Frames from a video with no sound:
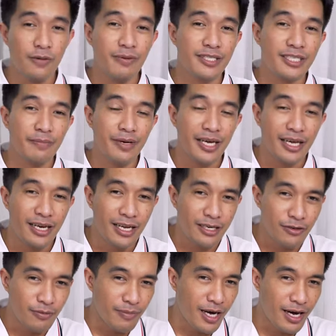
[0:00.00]
ibig sabihin lang
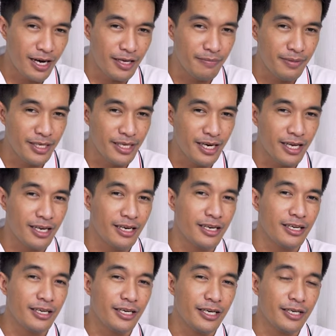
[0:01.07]
nun mga
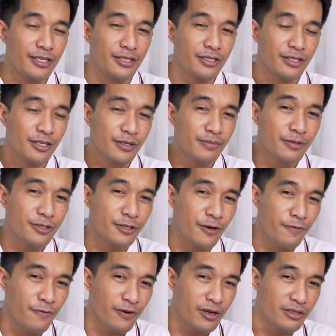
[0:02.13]
kaibigan, in terms
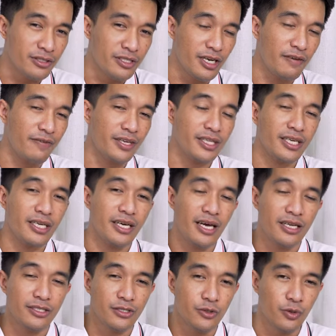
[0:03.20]
of longevity
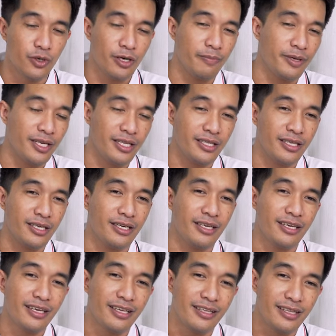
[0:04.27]
and durability,
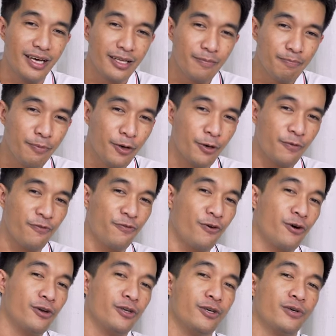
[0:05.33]
that
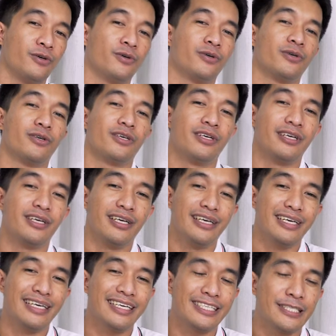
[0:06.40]
portfolio
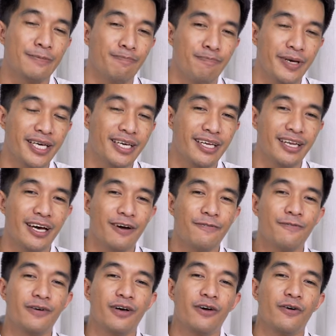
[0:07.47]
is big
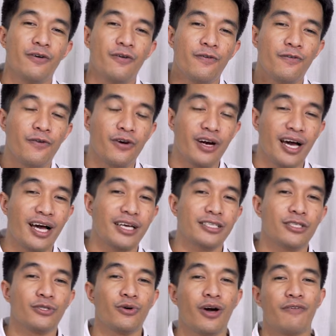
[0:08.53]
enough for
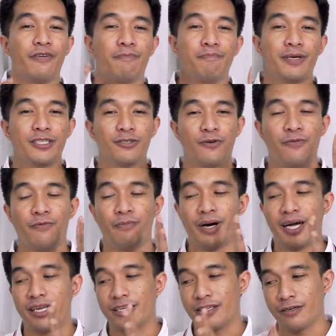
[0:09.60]
us to have a peace of
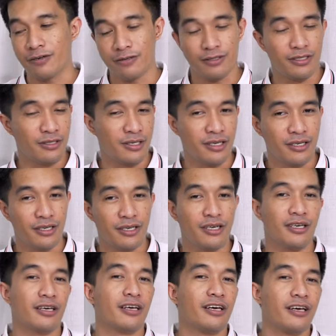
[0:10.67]
mind
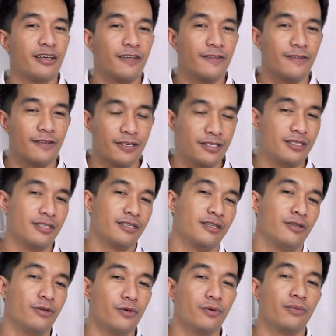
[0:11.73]
considering this
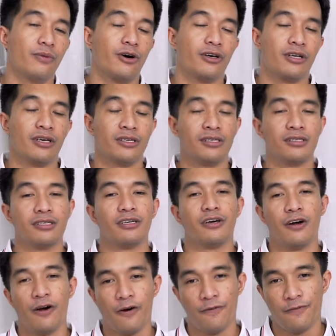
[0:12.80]
new model
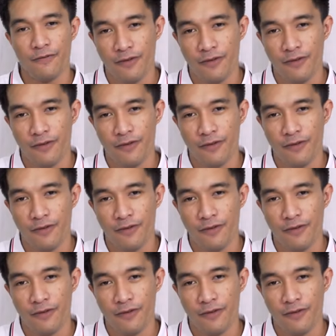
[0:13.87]
of